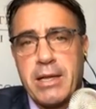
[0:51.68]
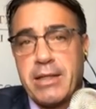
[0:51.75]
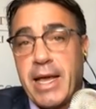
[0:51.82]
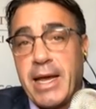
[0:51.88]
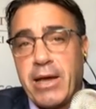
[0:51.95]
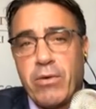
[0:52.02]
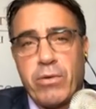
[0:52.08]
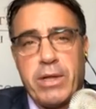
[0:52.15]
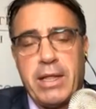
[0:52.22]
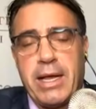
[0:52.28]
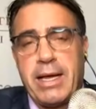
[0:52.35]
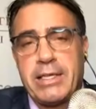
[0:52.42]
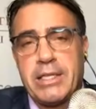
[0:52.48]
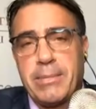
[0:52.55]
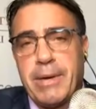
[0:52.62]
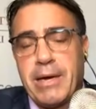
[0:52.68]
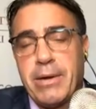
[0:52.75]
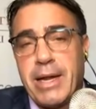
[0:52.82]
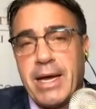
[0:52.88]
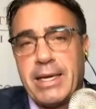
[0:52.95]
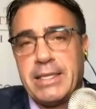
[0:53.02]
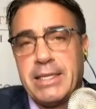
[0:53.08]
they can only last about
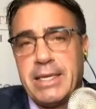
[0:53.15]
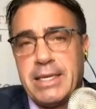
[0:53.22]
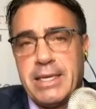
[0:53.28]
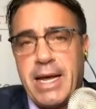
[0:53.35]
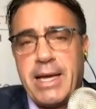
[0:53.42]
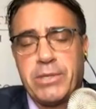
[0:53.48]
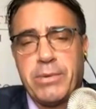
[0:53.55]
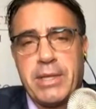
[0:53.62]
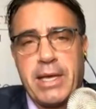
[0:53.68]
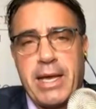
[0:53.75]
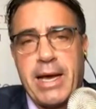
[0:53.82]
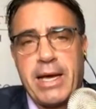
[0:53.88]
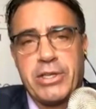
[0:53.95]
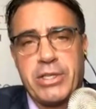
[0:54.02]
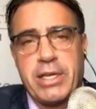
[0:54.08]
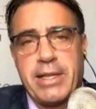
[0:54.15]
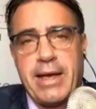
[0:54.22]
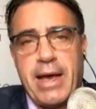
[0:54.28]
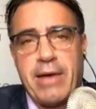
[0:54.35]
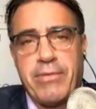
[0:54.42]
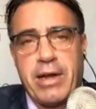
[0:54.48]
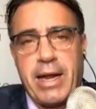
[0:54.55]
19 days with the cash that they
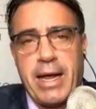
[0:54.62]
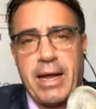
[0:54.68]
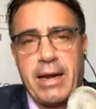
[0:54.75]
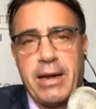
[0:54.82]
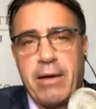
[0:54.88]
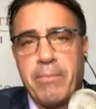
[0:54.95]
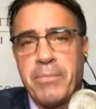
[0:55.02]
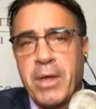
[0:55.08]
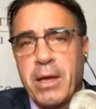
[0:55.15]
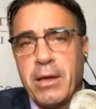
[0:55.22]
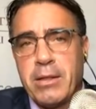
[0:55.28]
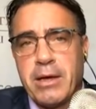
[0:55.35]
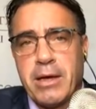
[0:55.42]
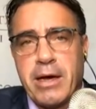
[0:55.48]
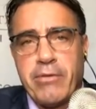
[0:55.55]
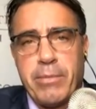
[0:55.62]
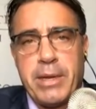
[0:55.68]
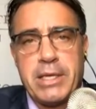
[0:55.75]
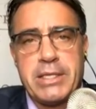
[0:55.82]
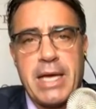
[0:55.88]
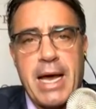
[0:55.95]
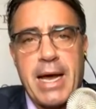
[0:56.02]
have on hand. Now, the government
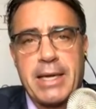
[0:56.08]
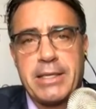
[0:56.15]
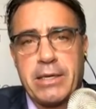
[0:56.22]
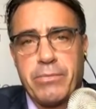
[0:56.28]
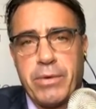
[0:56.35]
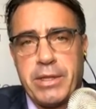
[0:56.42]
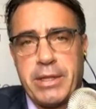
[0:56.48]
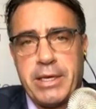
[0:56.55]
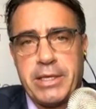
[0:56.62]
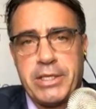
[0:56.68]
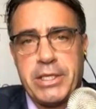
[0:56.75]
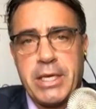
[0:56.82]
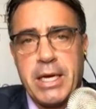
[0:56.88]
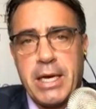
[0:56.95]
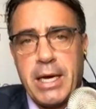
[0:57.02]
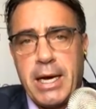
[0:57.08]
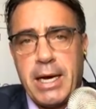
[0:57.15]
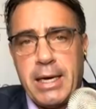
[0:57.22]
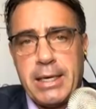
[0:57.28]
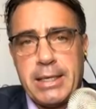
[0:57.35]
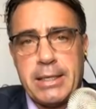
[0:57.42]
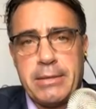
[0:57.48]
has acted with this
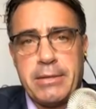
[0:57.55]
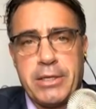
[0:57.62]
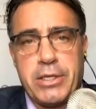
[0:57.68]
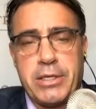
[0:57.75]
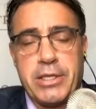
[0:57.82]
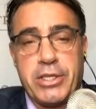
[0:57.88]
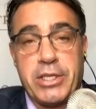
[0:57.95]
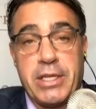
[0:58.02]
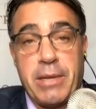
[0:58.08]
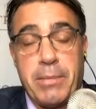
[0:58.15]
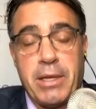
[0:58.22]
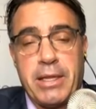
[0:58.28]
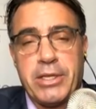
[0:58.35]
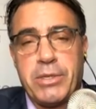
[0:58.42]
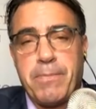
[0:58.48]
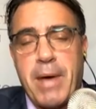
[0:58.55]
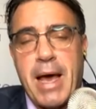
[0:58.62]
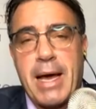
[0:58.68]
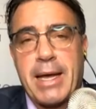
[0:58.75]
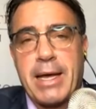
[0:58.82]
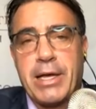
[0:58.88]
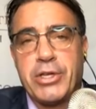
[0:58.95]
uh, this, this, stimulus
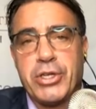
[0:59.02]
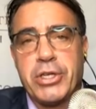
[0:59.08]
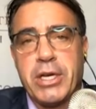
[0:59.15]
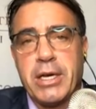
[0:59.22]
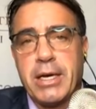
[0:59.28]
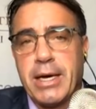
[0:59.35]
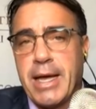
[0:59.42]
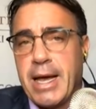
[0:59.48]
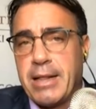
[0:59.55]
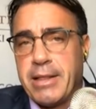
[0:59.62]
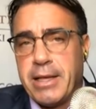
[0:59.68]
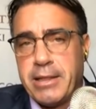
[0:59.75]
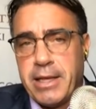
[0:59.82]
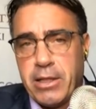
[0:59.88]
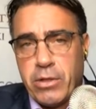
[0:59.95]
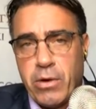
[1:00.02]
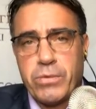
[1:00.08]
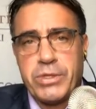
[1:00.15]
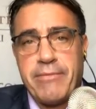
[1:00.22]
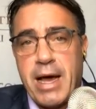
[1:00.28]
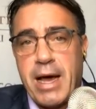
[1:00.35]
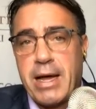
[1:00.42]
package. Again, the, the
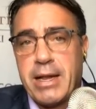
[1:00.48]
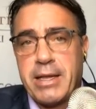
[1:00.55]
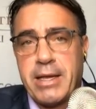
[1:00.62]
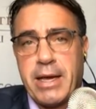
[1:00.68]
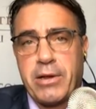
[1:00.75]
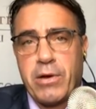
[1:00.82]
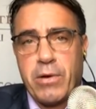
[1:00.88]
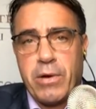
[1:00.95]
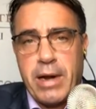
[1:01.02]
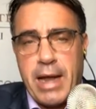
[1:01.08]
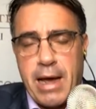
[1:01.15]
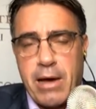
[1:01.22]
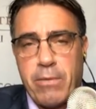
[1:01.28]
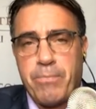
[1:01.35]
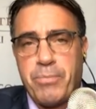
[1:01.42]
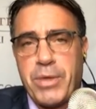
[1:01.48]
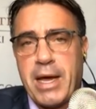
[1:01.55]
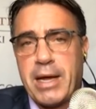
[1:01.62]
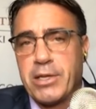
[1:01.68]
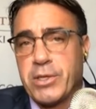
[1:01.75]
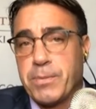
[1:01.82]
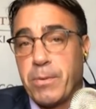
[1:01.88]
loans have not yet gone out
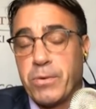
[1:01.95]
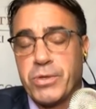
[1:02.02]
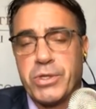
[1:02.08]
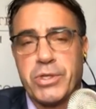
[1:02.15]
yet. It's supposed to